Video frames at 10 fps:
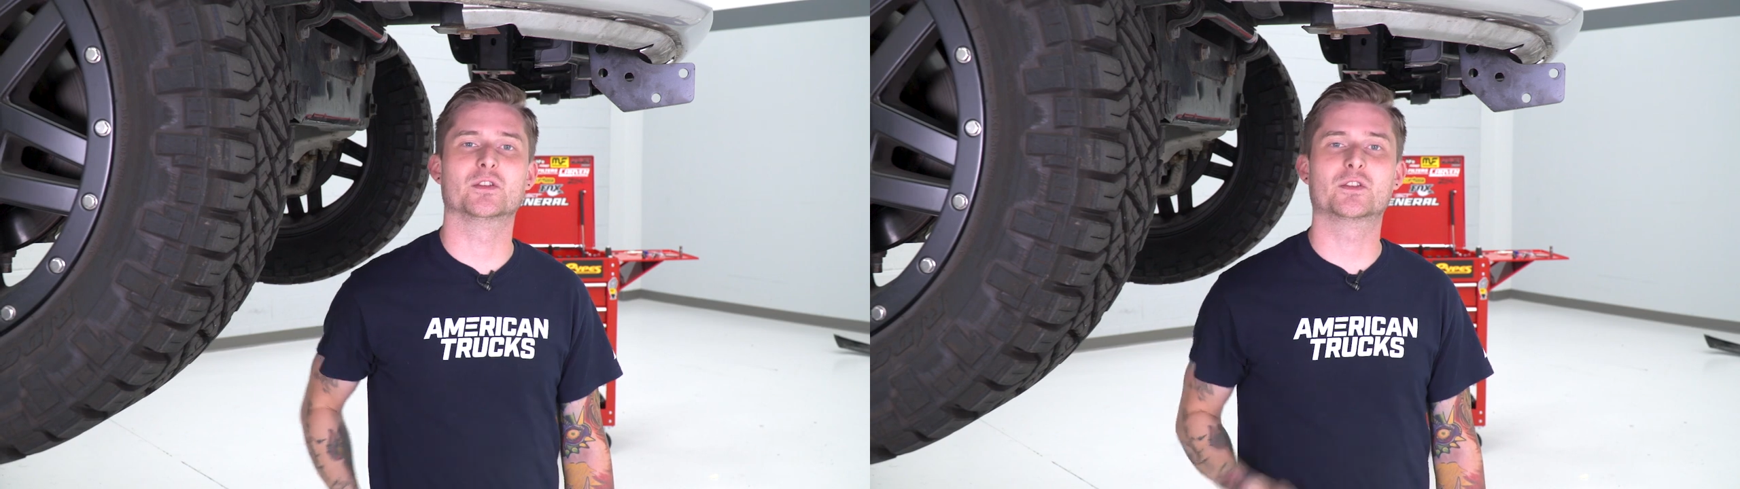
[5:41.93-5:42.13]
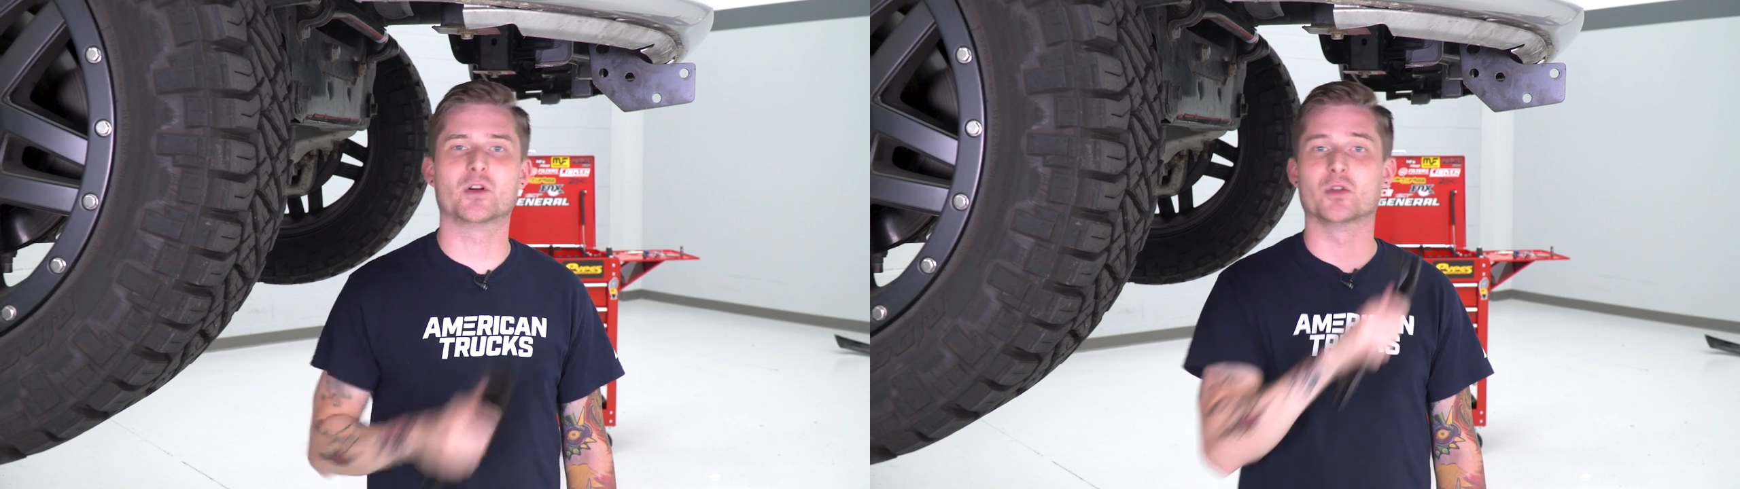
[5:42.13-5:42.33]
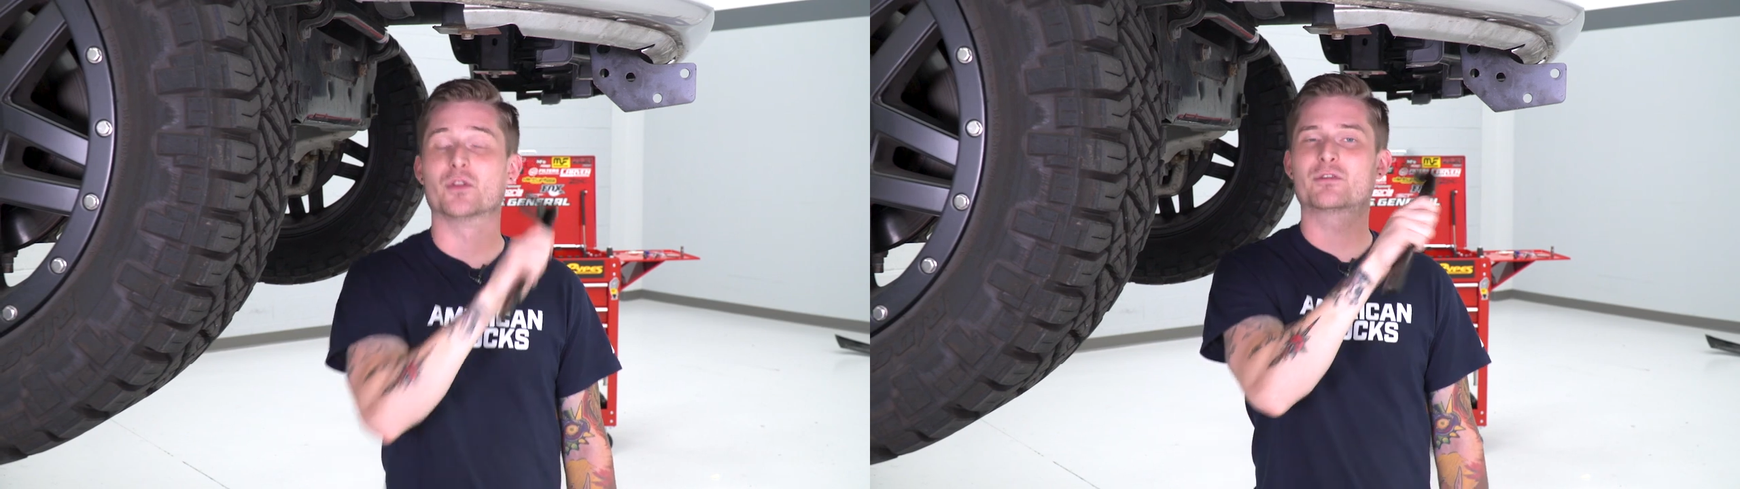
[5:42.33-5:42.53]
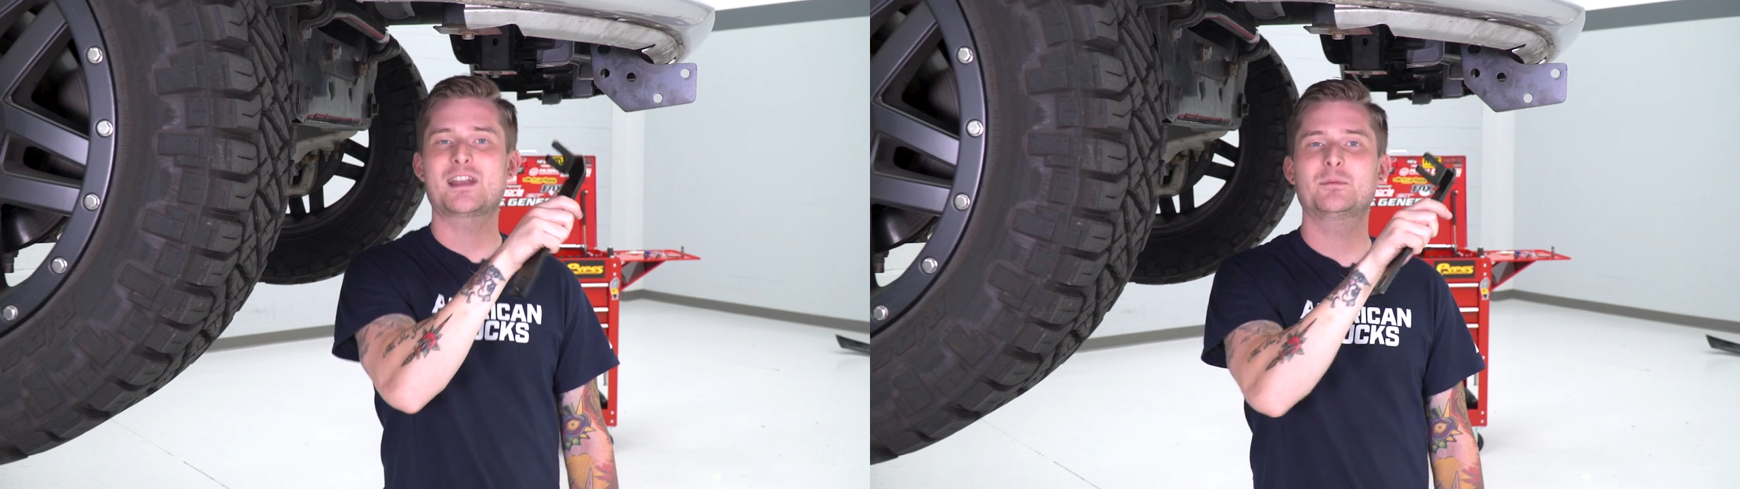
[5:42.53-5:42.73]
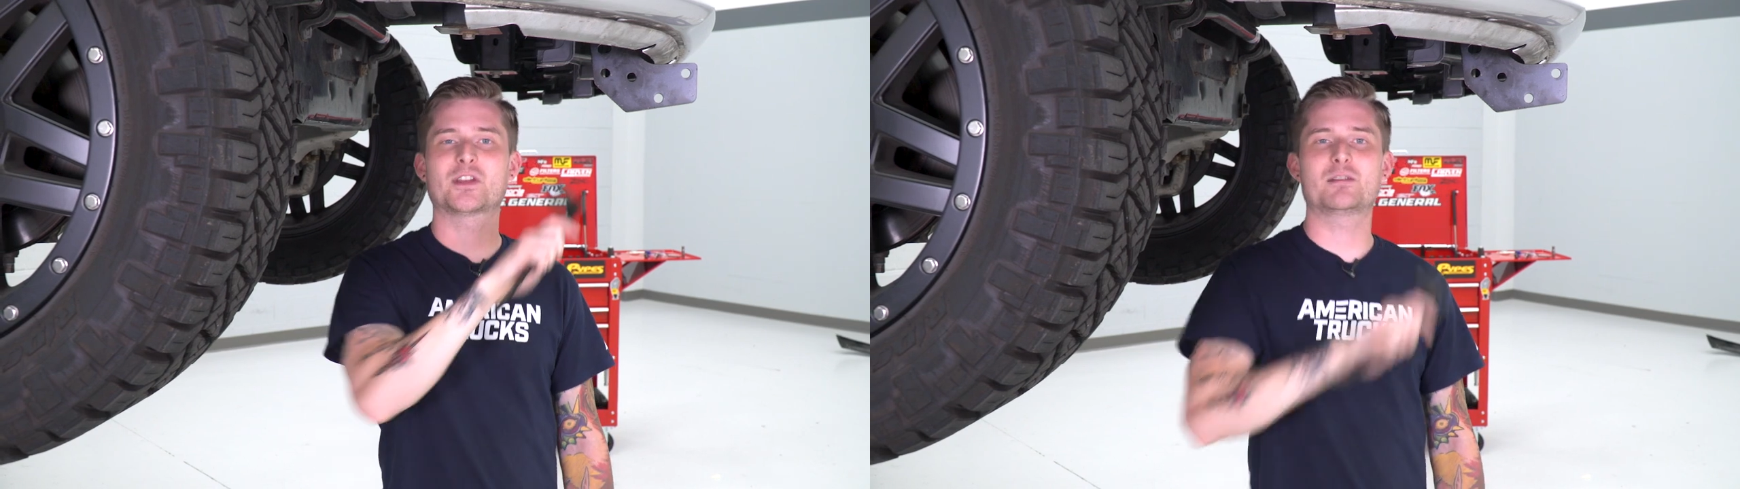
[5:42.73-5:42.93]
installed to the
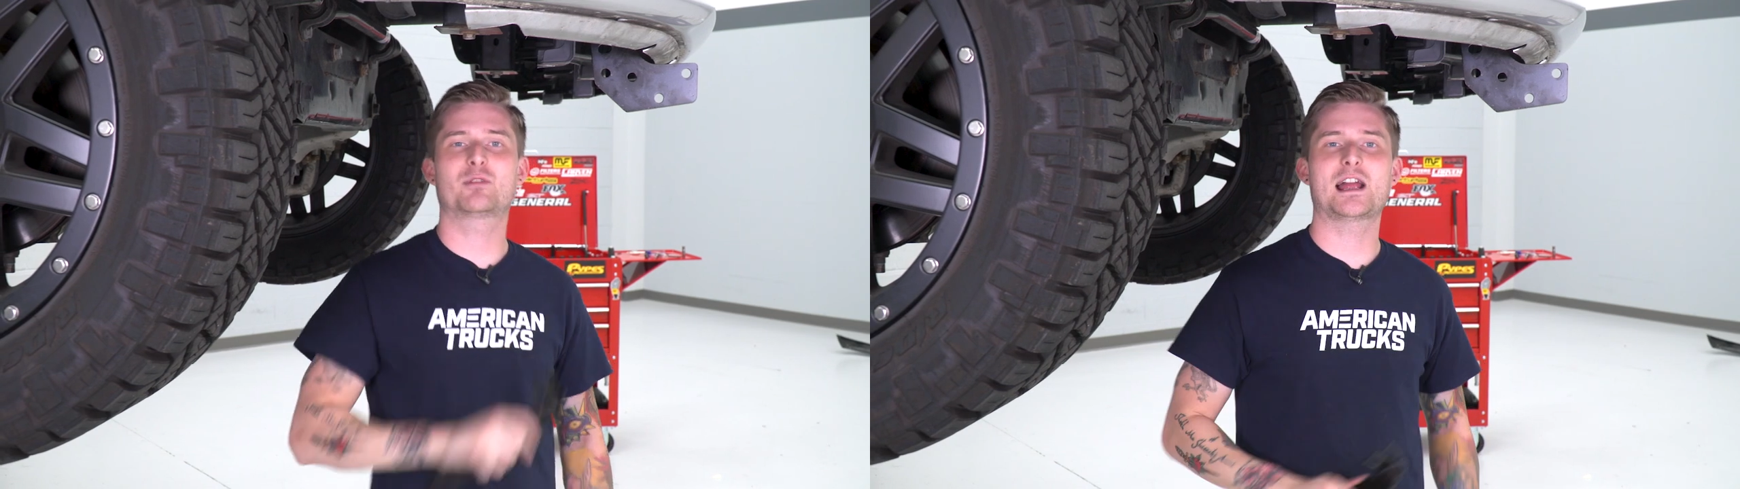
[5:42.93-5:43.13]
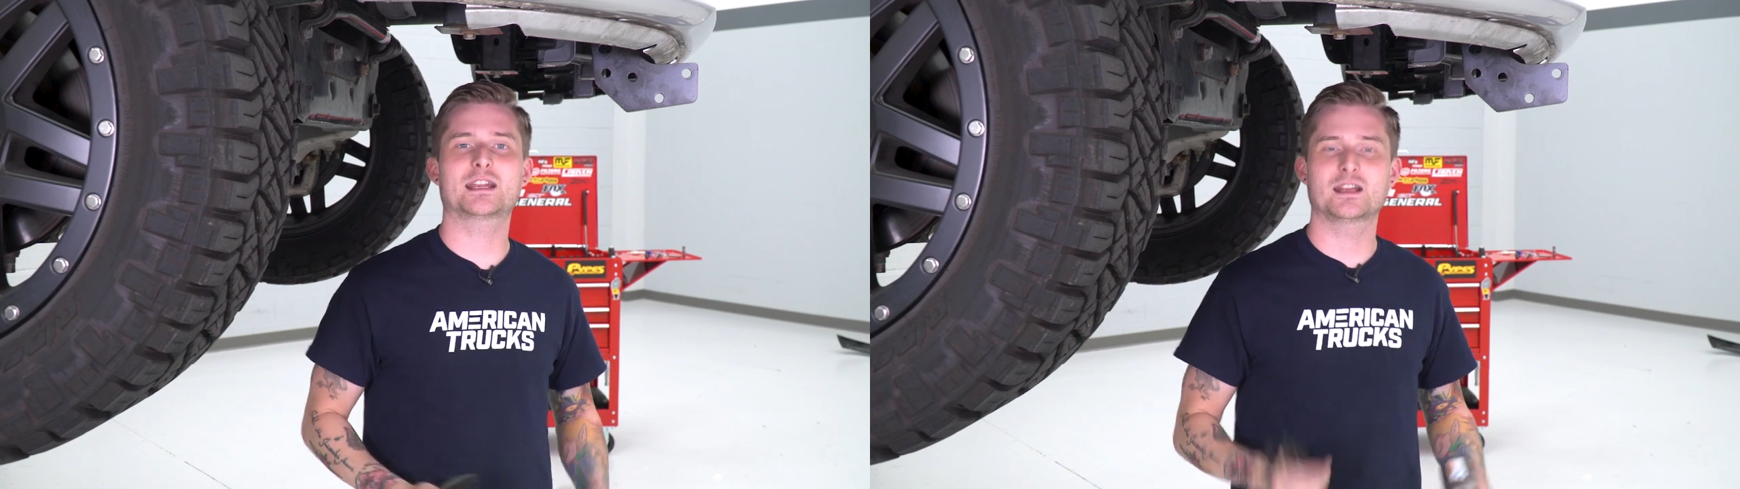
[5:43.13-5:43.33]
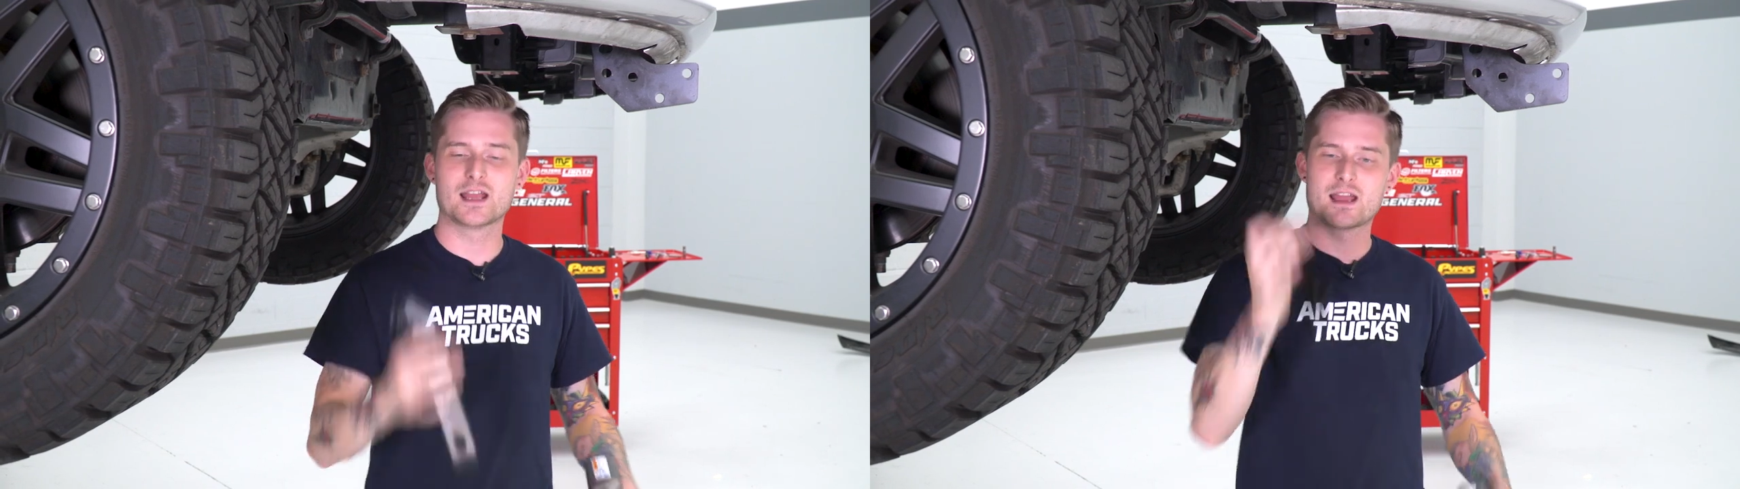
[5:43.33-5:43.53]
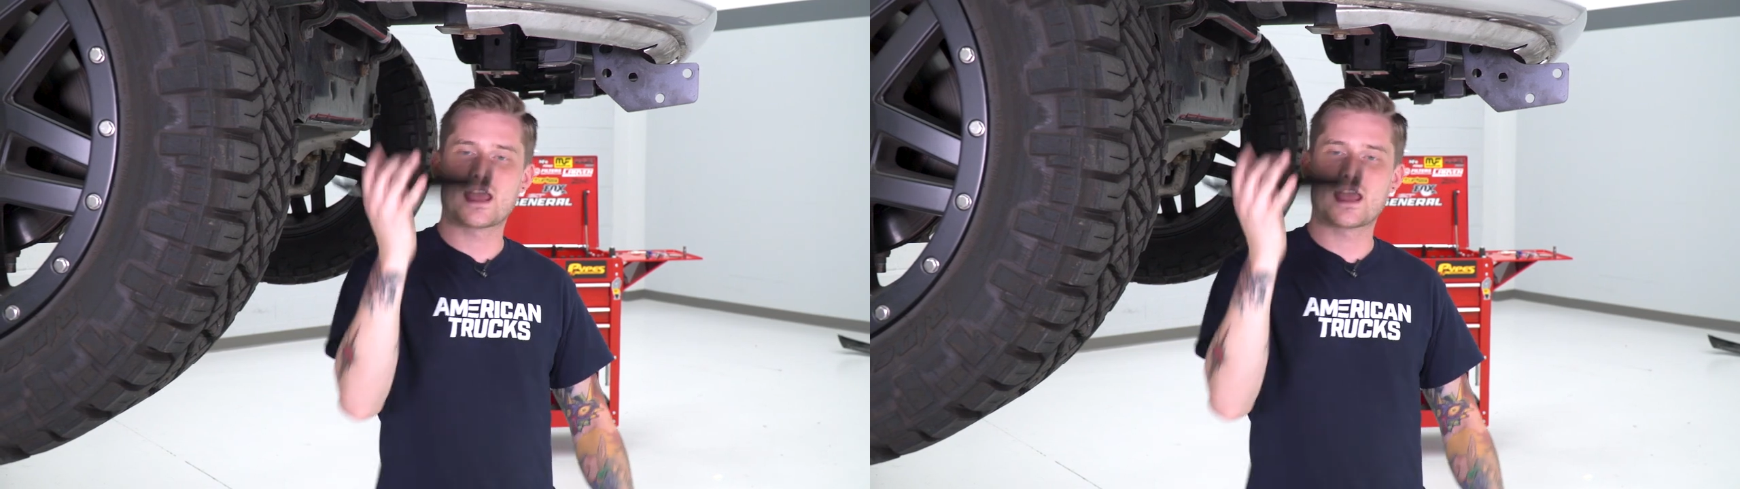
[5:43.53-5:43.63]
frame side bracket,